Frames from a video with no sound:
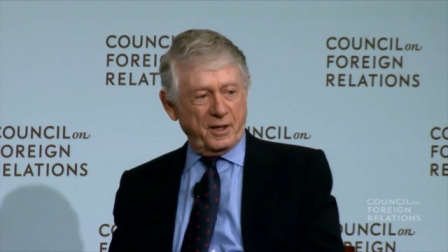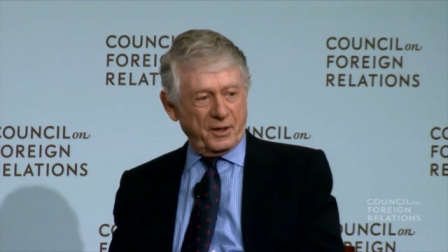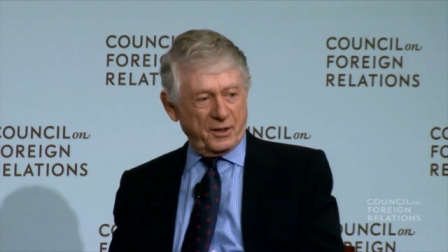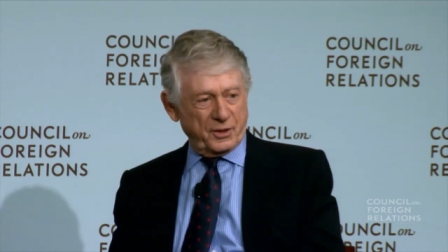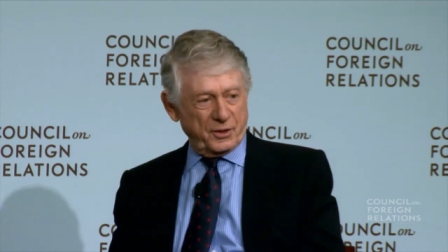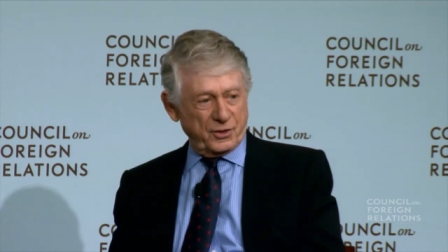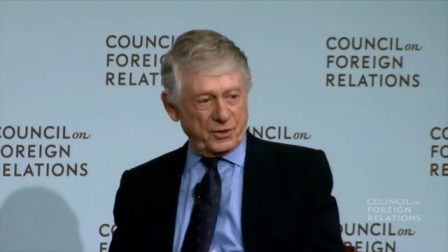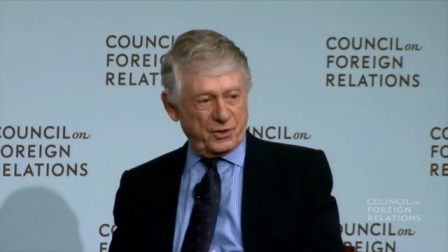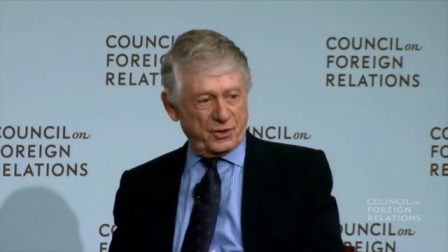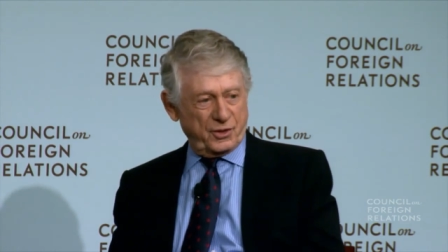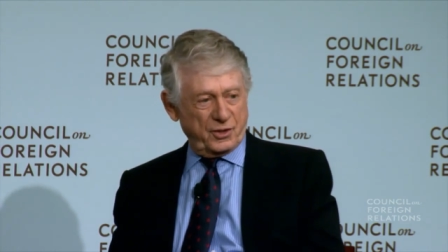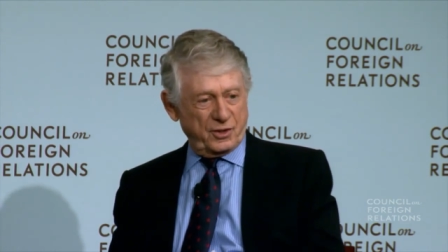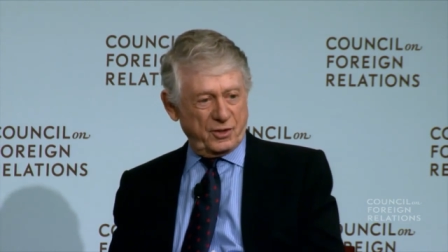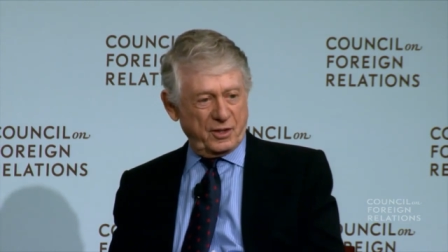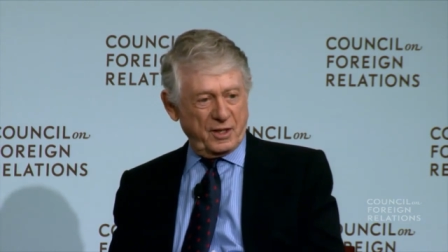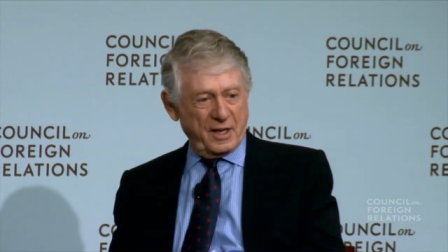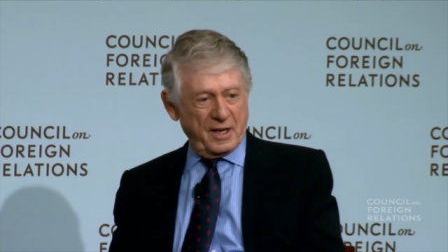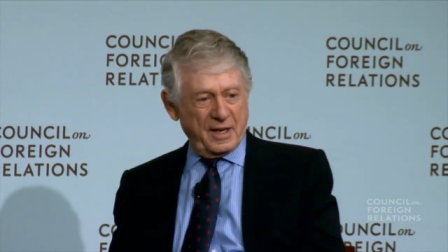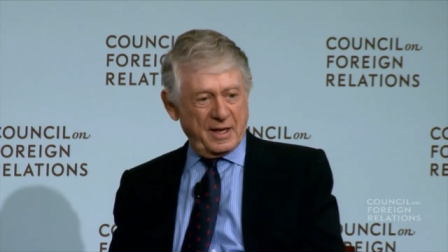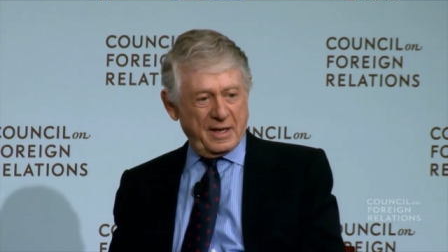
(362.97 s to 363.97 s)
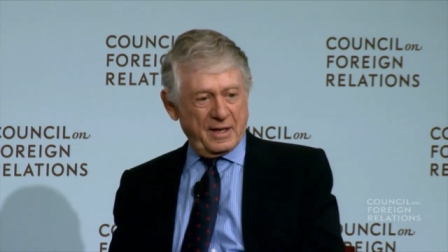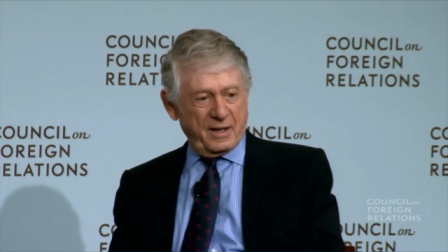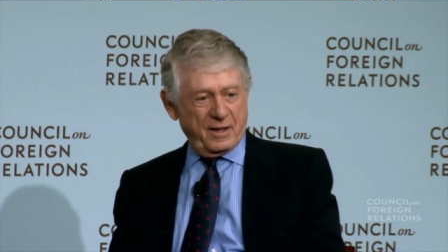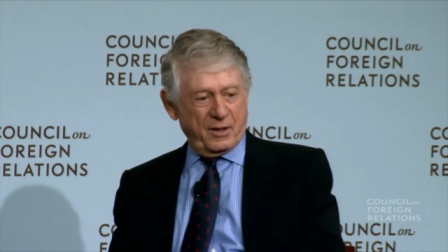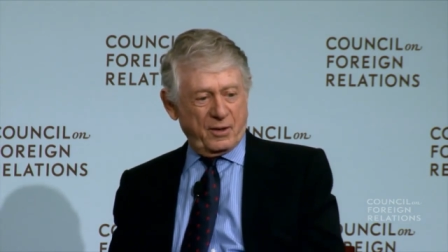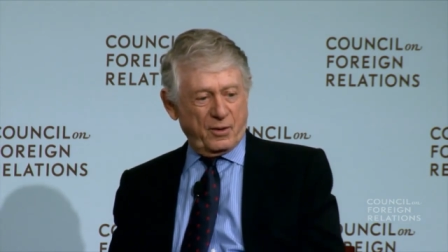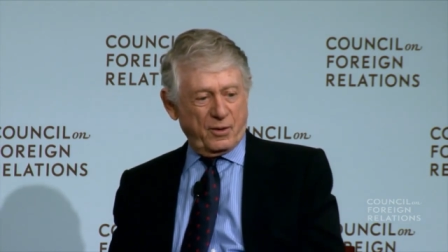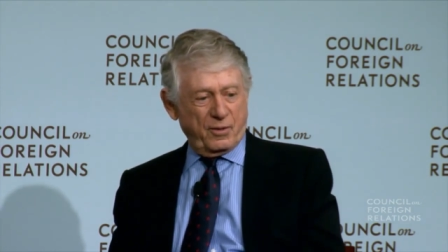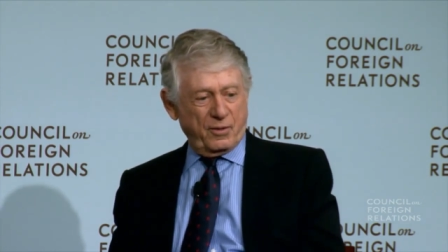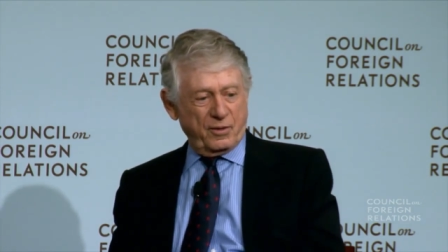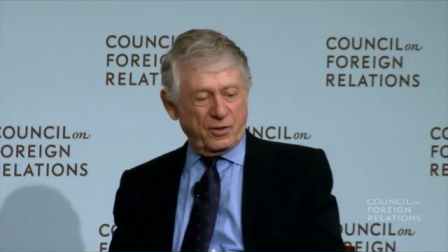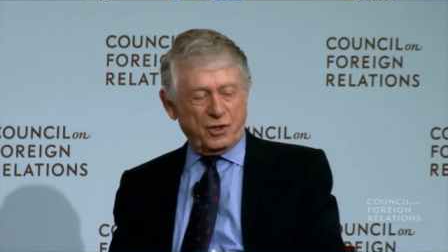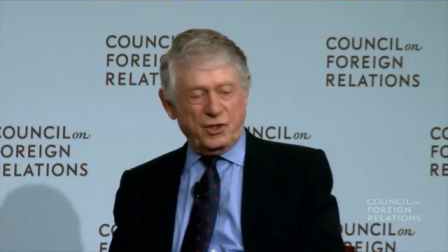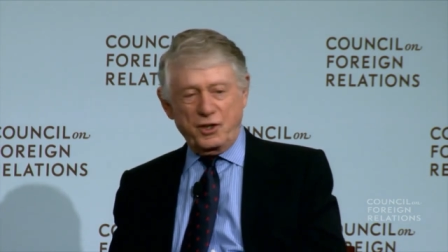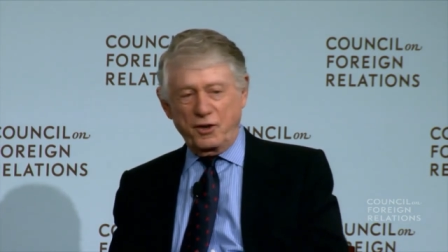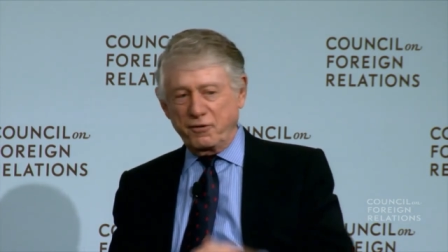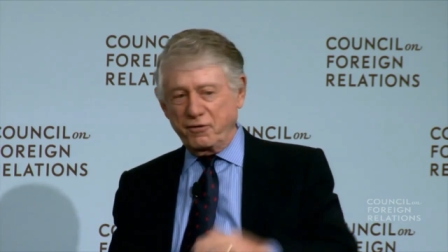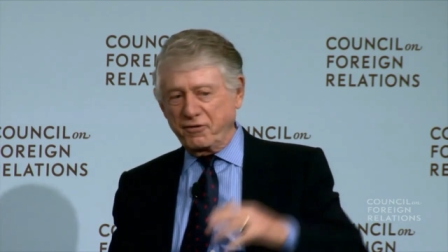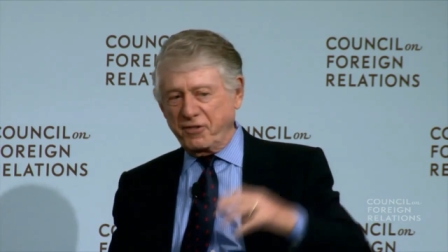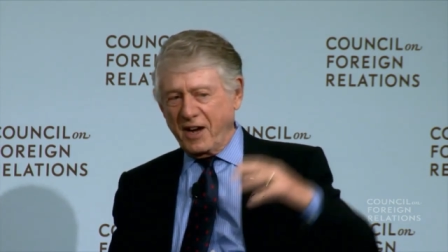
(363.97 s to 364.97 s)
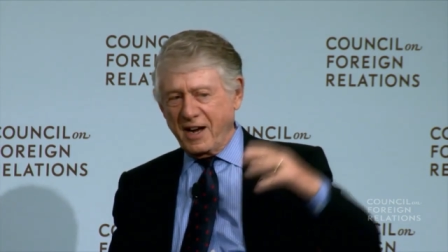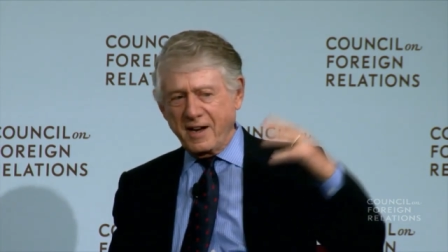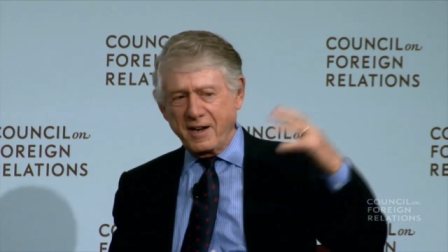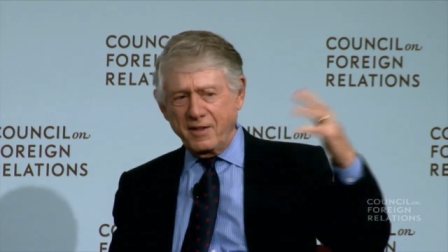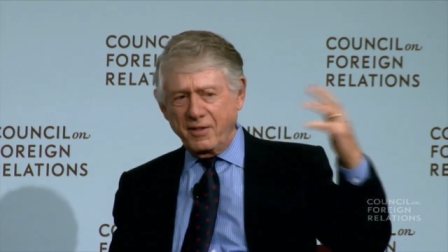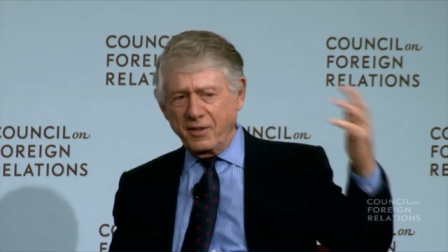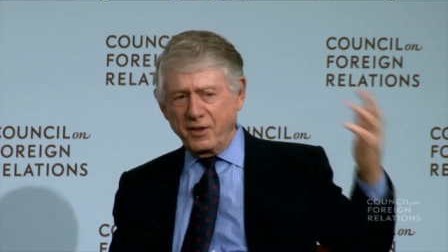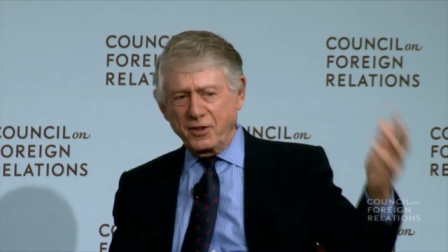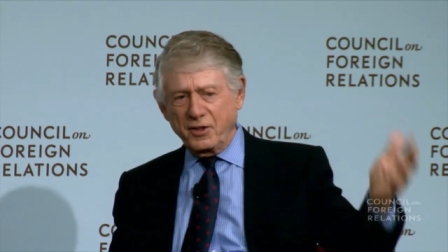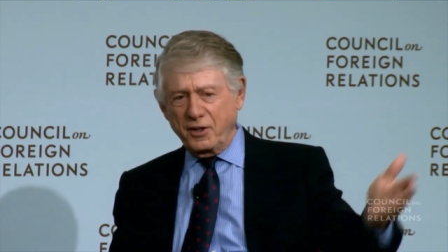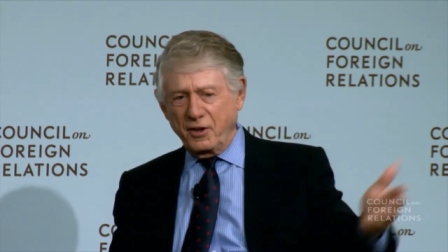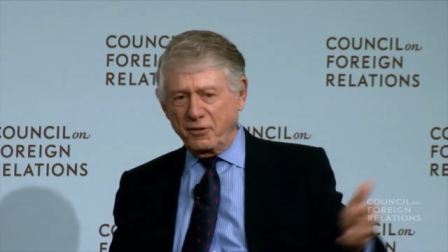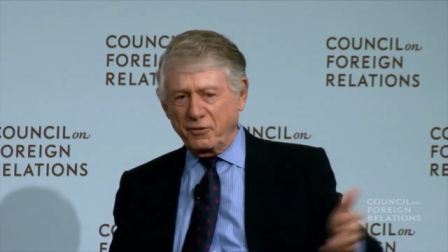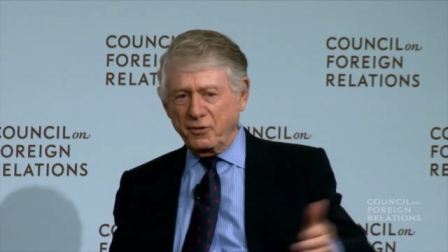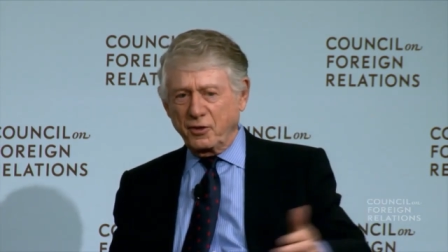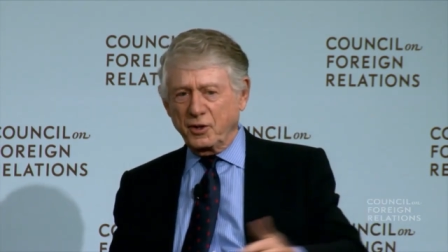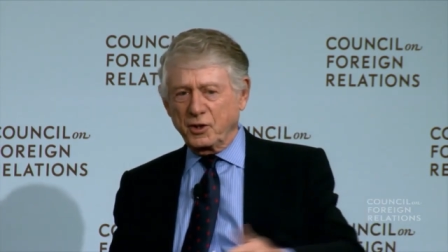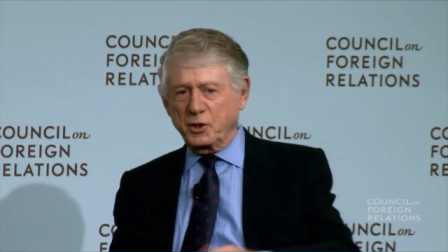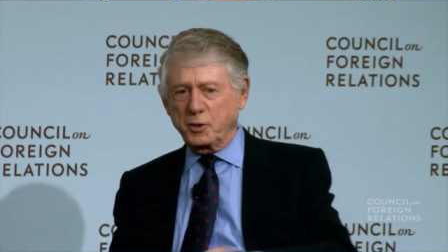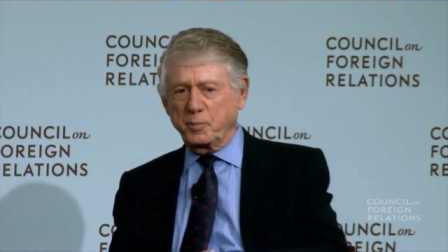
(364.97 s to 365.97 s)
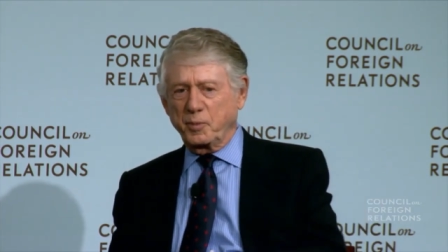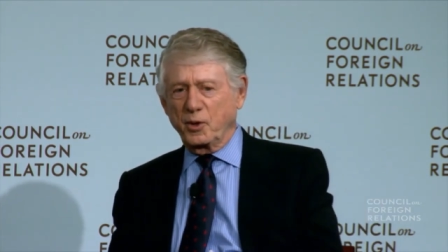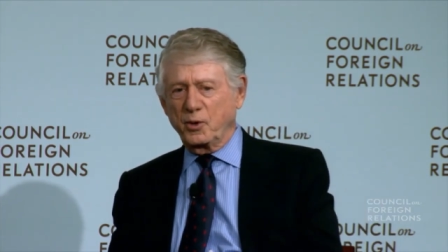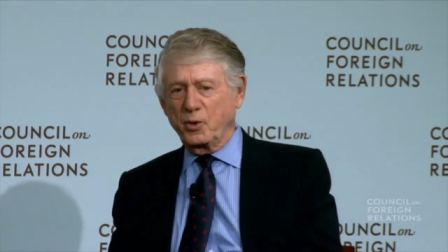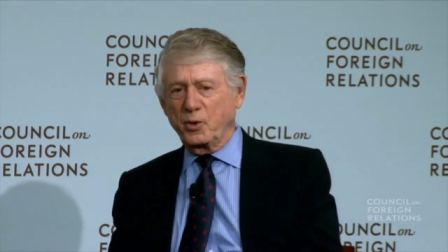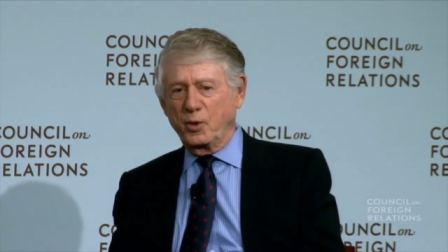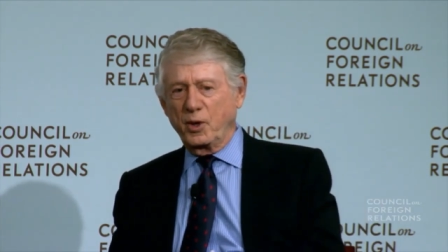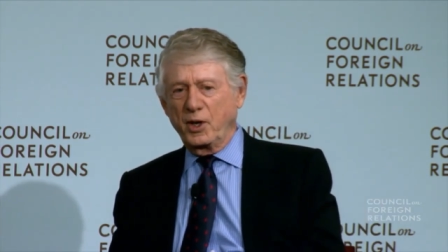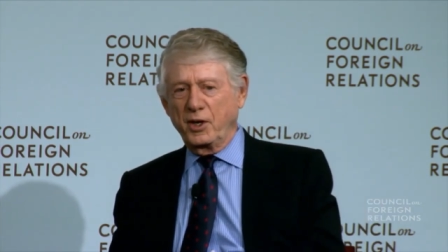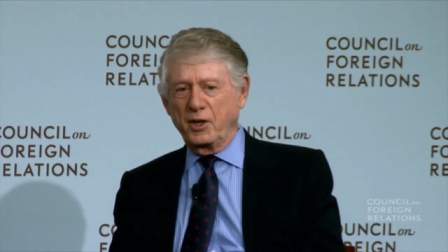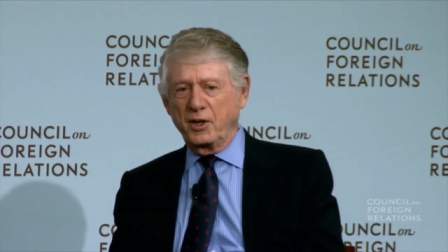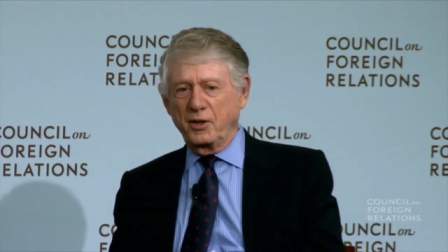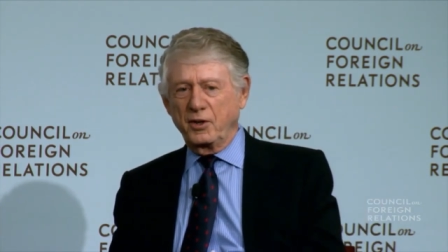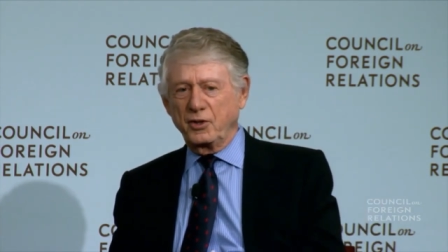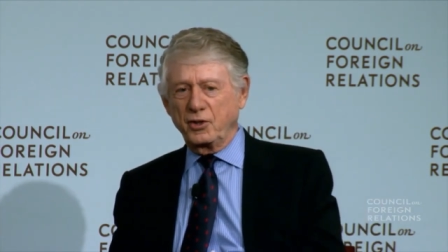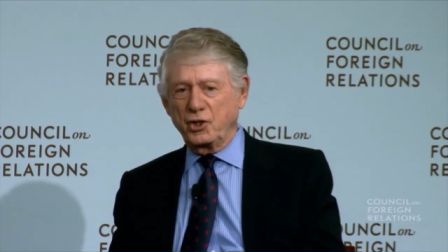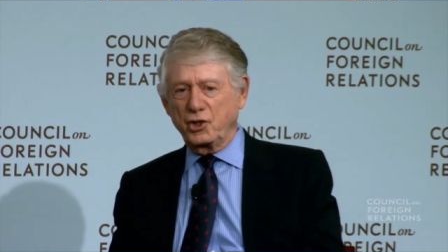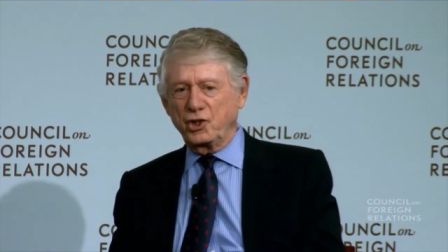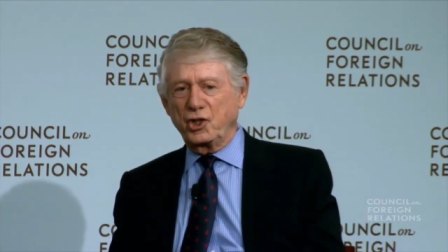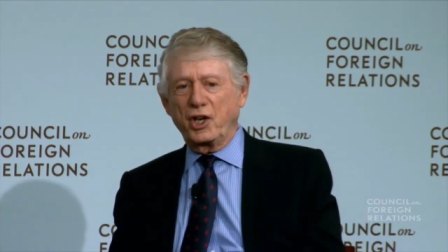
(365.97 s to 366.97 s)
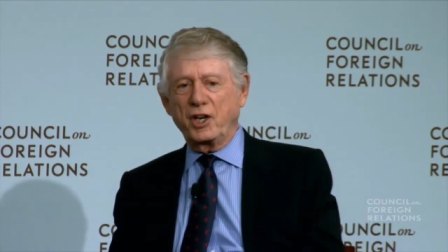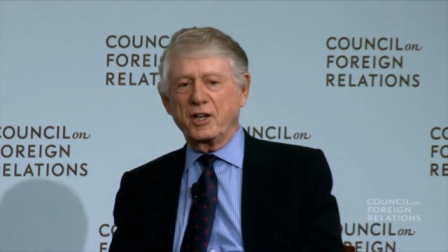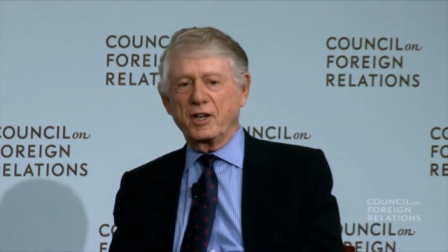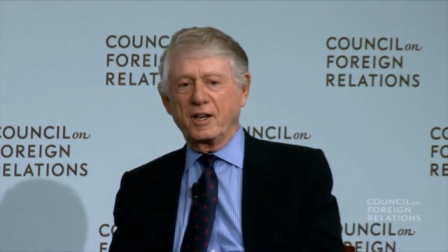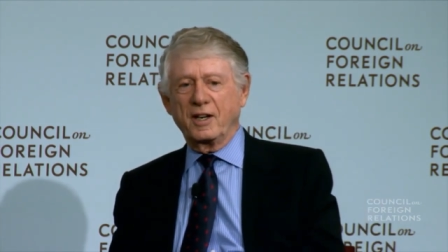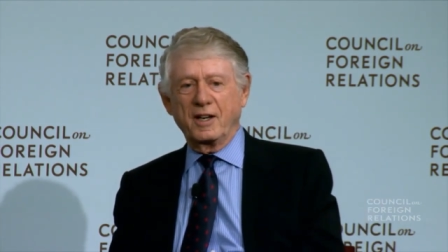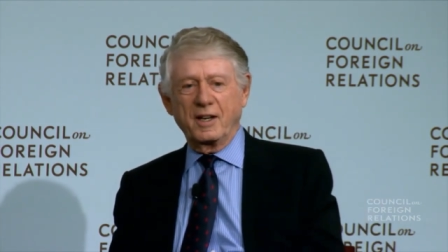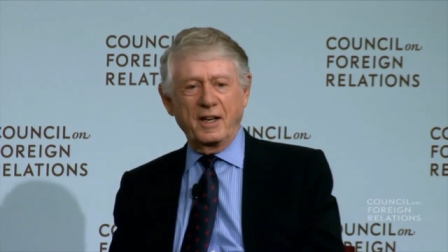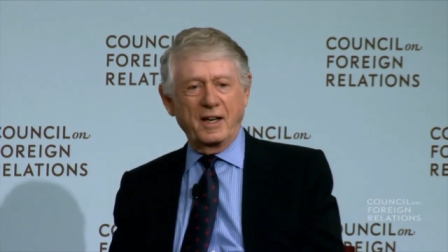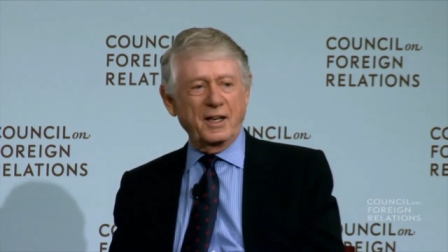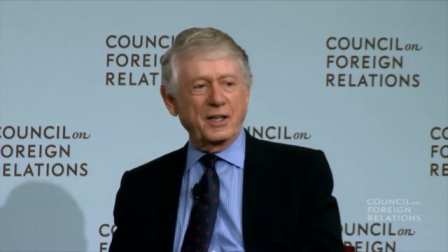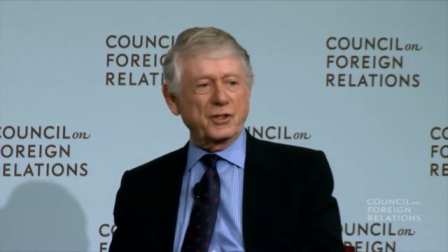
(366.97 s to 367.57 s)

is you know, define the difference between Shia